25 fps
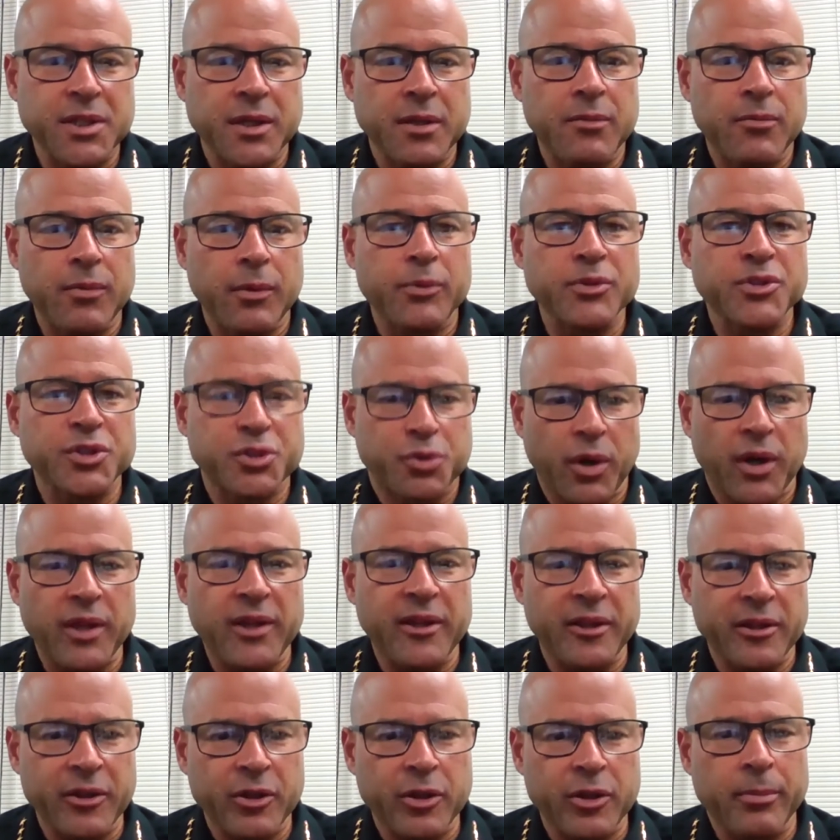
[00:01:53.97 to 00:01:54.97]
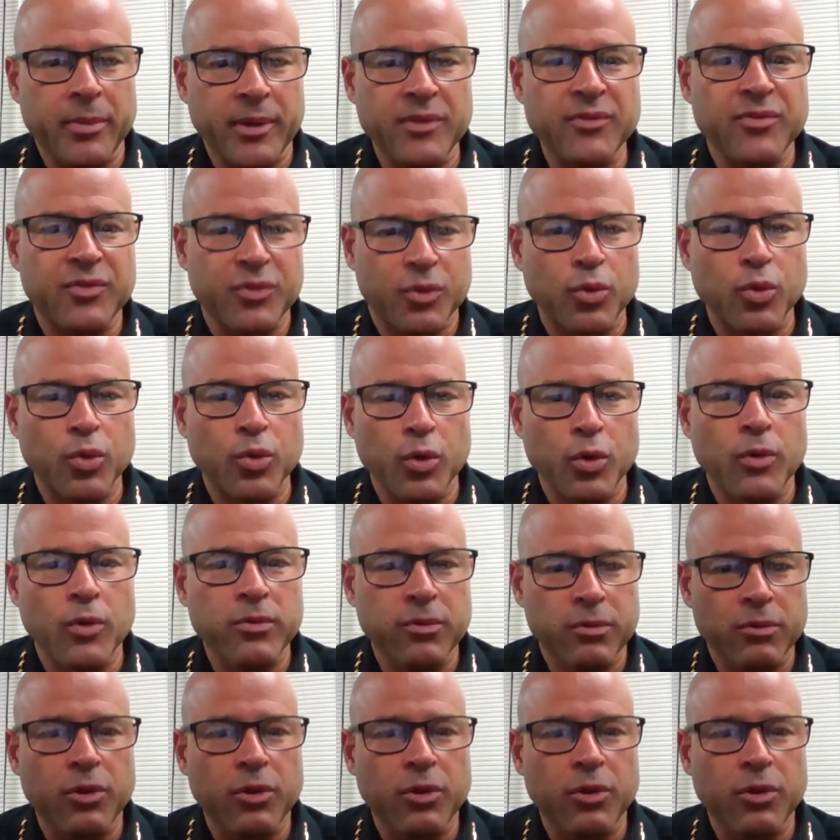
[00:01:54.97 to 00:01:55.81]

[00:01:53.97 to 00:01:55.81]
and we were struggling a little bit in school,